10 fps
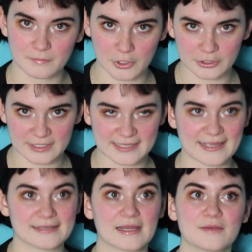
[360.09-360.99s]
Marley,
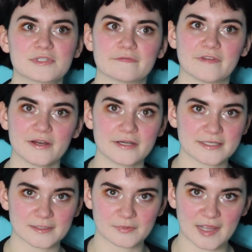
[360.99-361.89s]
and I was very
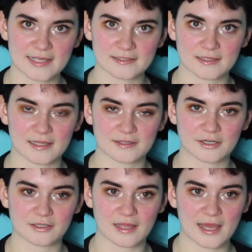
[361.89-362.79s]
surprised that they're
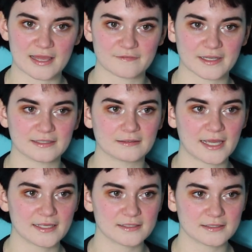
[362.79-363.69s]
alive. I'd
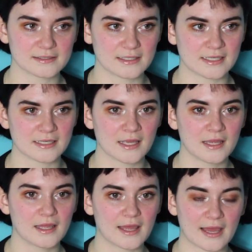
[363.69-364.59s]
like to see
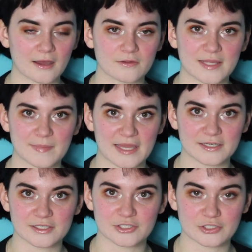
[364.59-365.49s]
how they
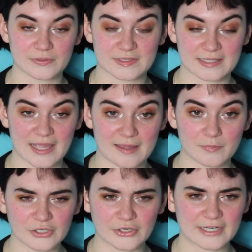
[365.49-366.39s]
managed to escape,
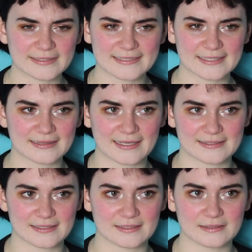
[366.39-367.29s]
or at least I'd like
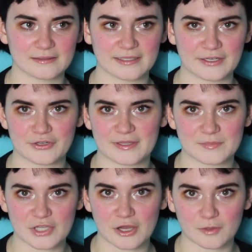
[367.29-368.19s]
to hear them
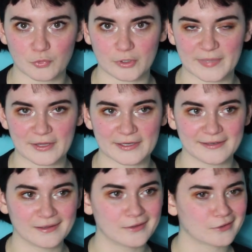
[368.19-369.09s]
talk more about it.
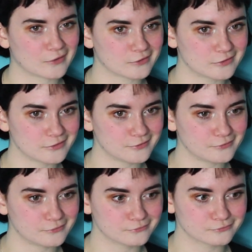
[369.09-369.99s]

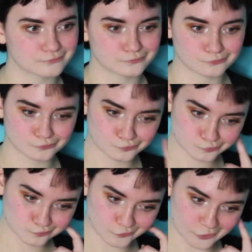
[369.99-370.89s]
Also,
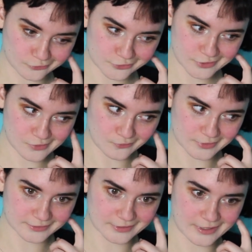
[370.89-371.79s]
there was that
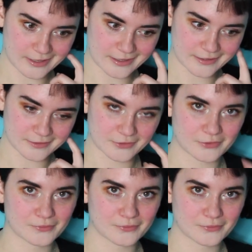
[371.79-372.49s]
one guy, you know, the